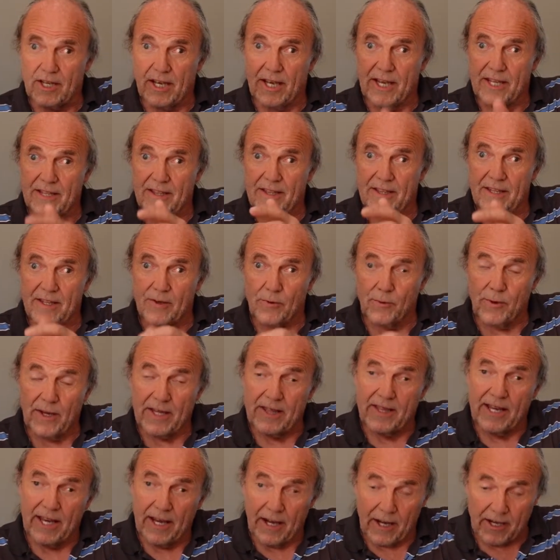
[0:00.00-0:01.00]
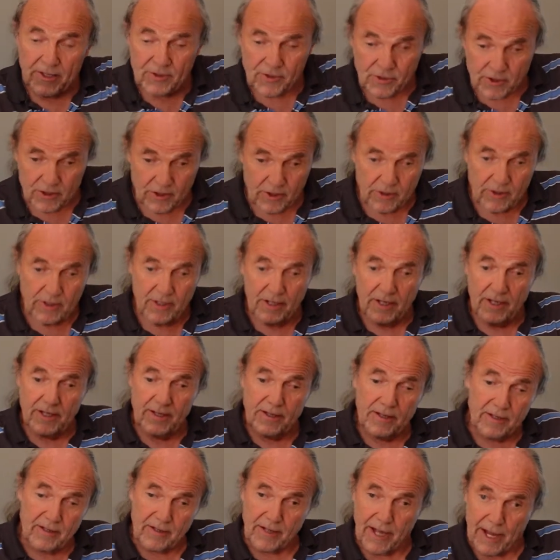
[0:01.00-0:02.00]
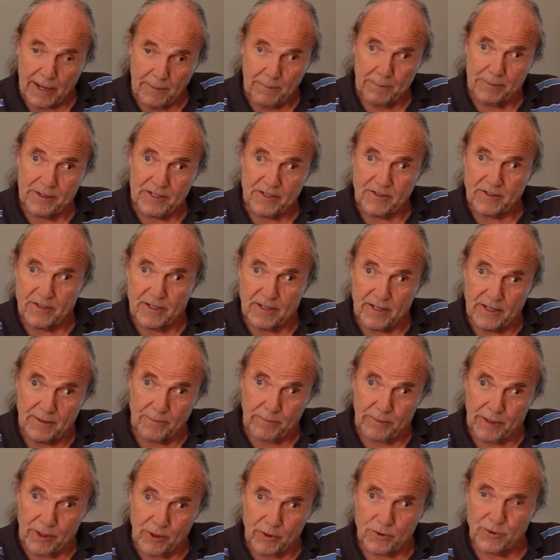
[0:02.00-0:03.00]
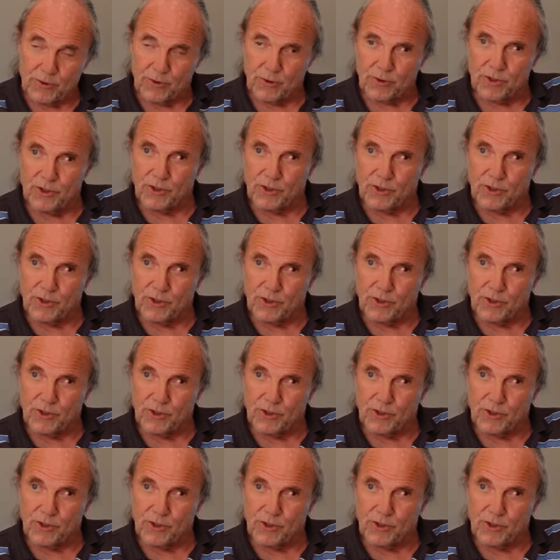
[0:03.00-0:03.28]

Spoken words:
and when they answer, the tape belongs to the